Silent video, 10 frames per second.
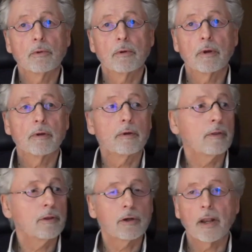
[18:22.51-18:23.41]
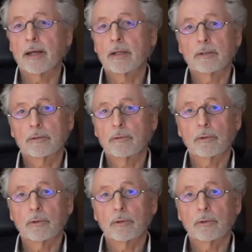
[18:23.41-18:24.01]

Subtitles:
and the client